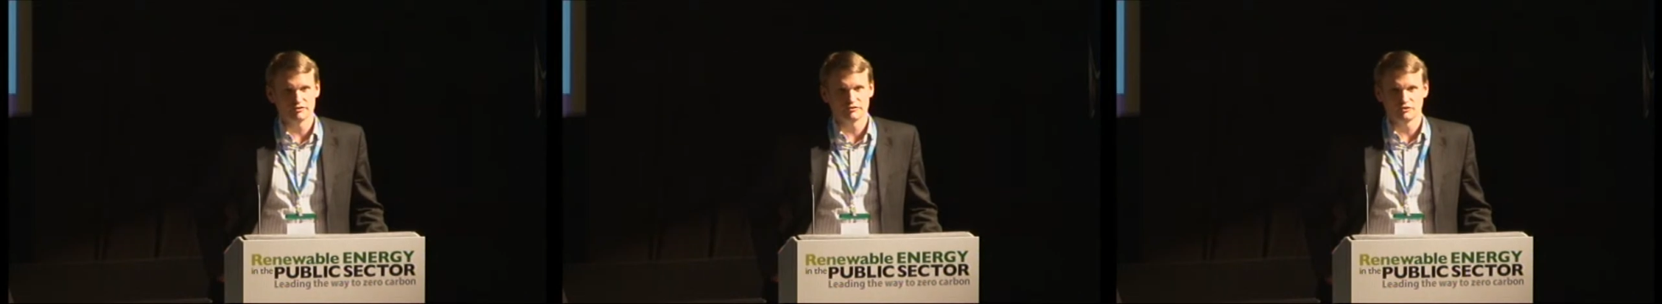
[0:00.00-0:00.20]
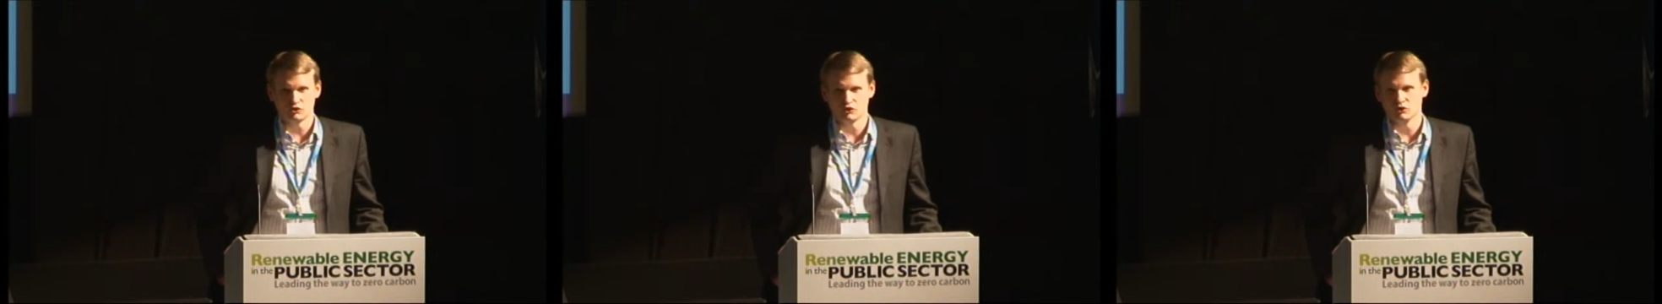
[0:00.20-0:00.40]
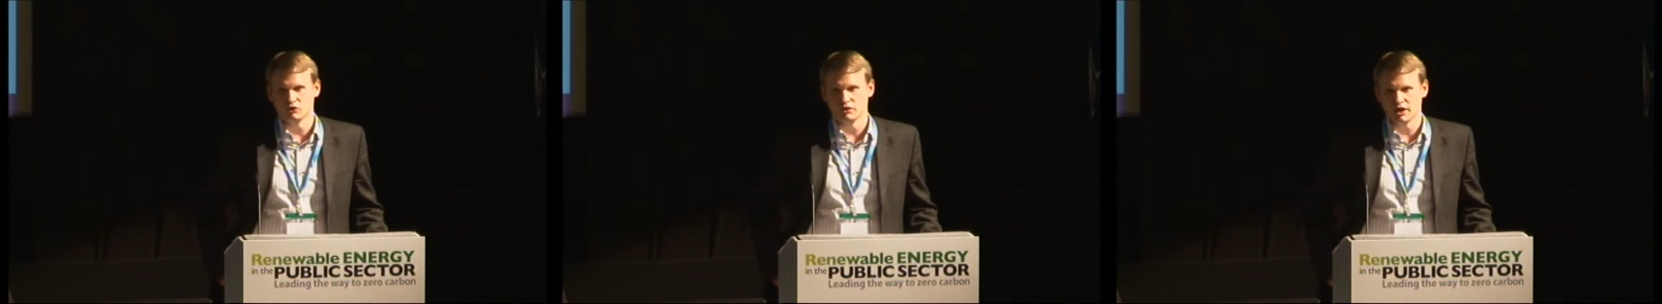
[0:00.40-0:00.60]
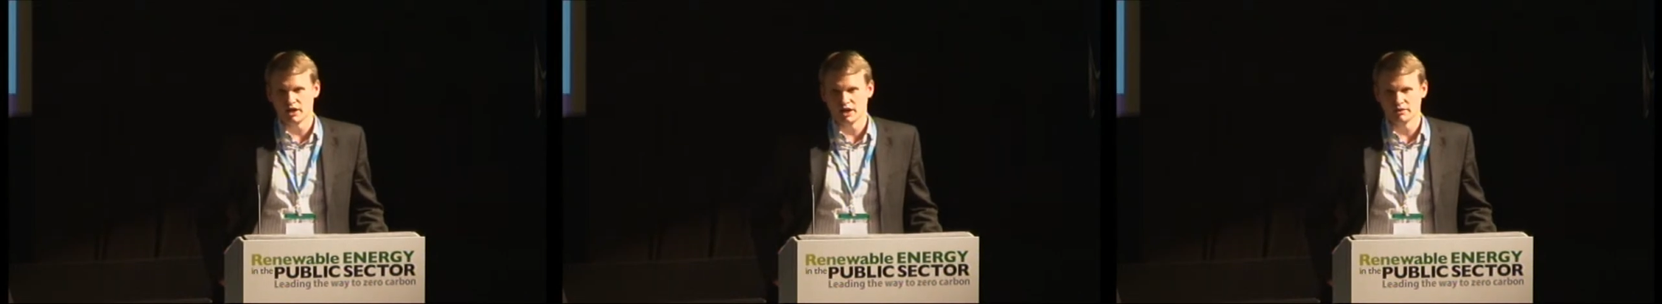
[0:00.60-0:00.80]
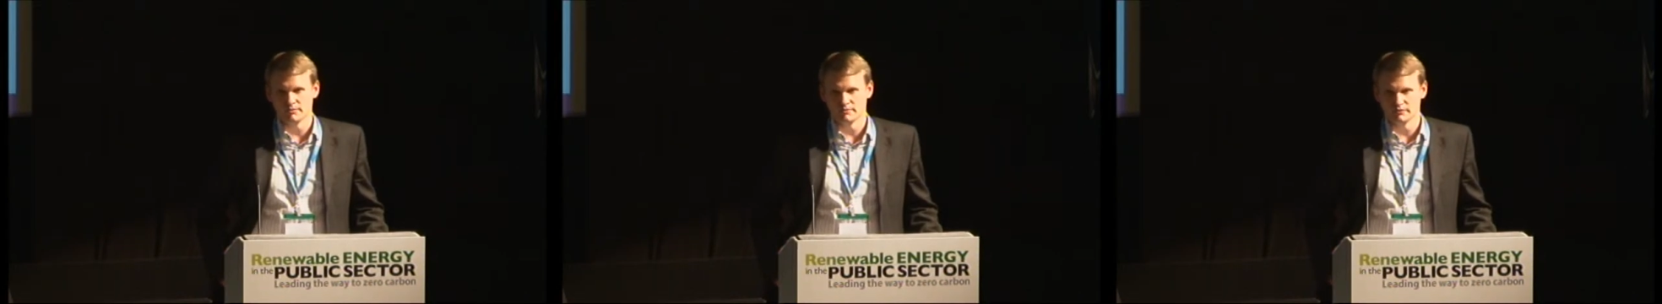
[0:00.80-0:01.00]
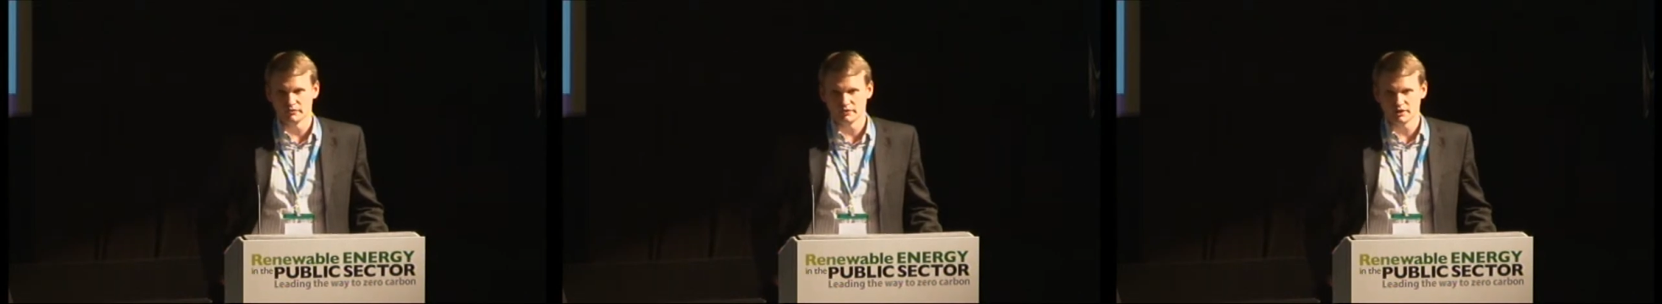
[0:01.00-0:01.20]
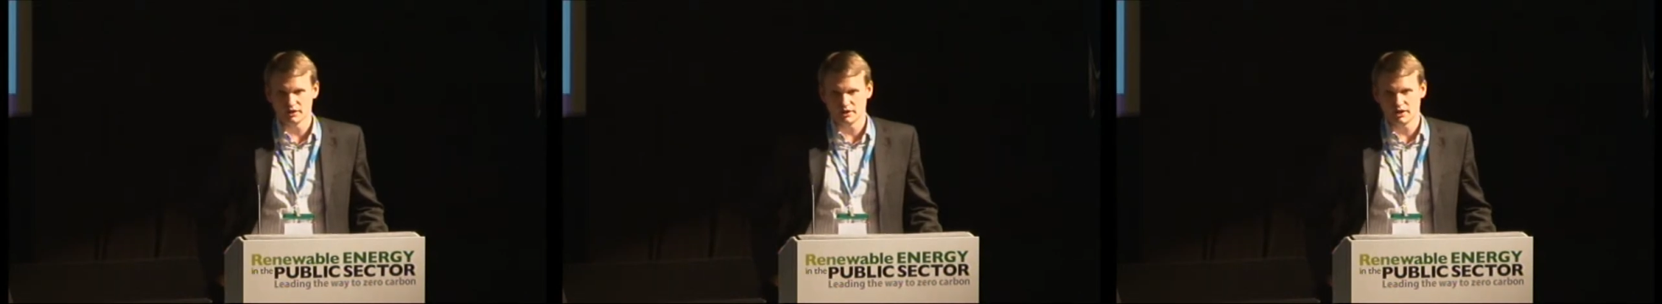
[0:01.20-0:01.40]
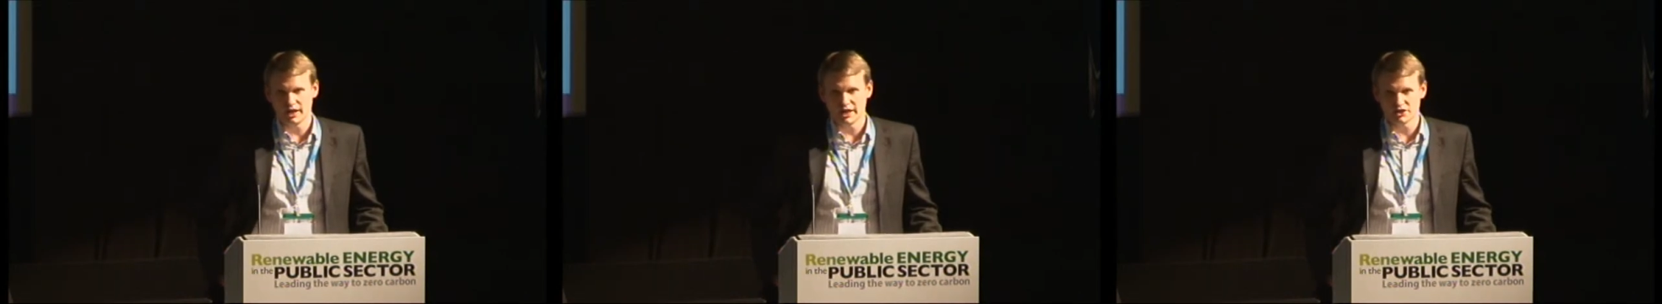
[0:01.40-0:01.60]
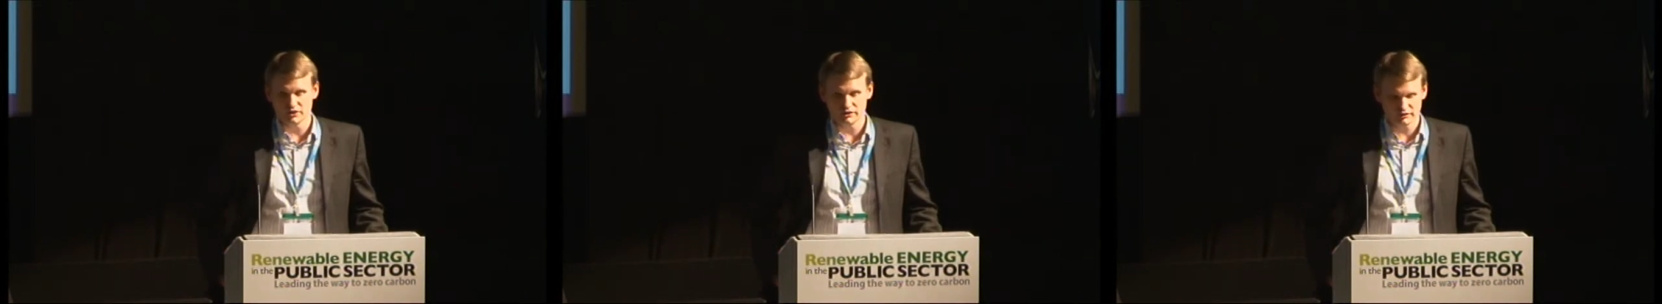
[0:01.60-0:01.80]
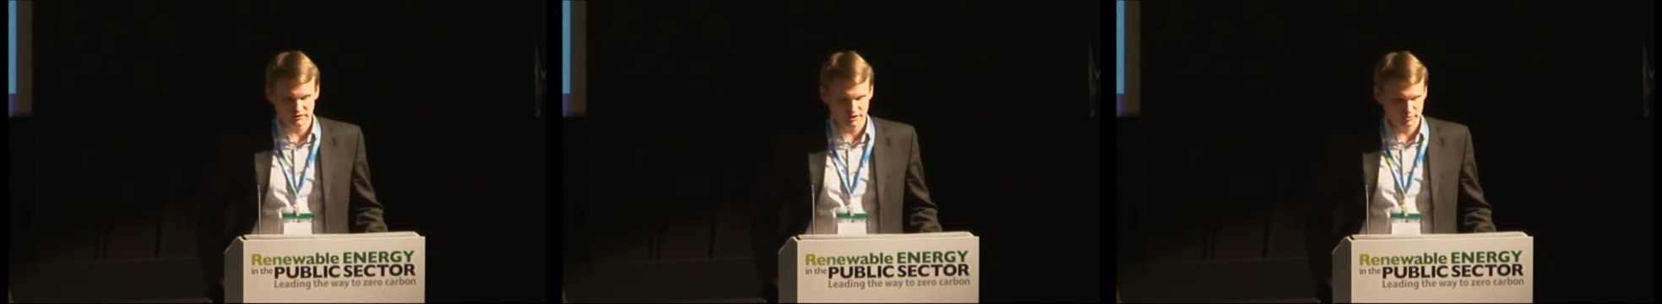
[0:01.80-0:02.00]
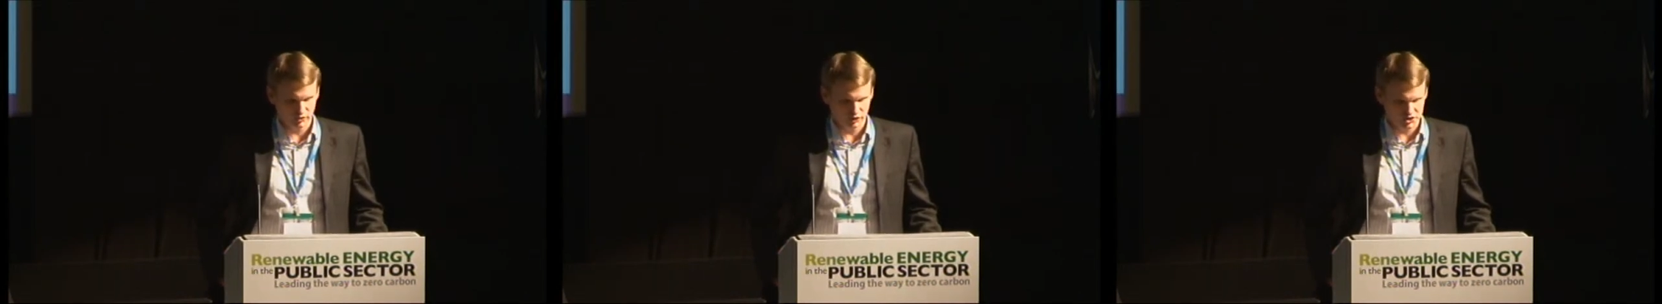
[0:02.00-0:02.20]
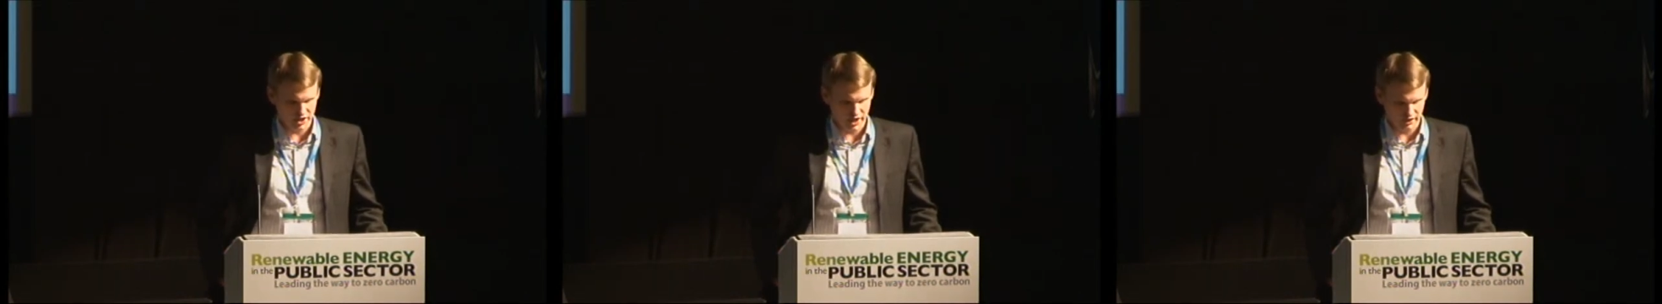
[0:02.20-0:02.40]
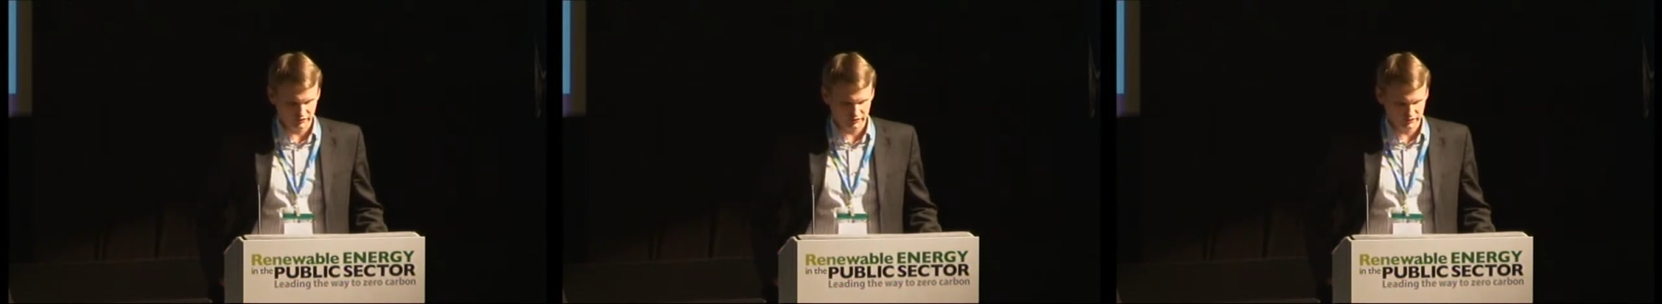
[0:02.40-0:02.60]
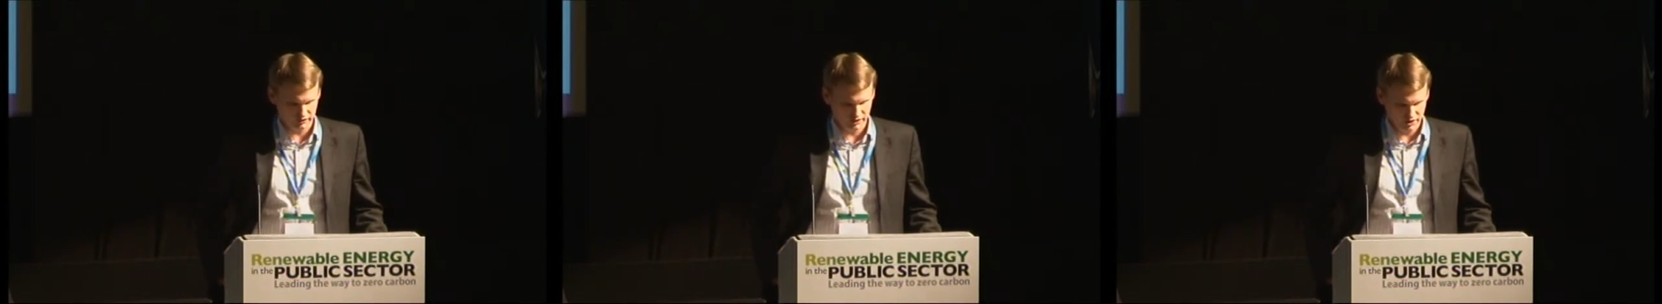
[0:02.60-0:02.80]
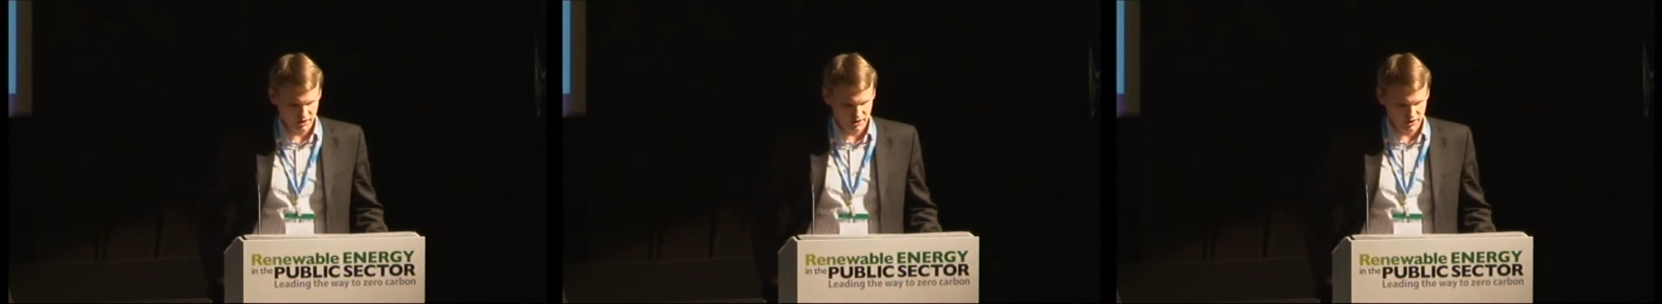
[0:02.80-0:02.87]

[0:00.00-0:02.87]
for electricity projects,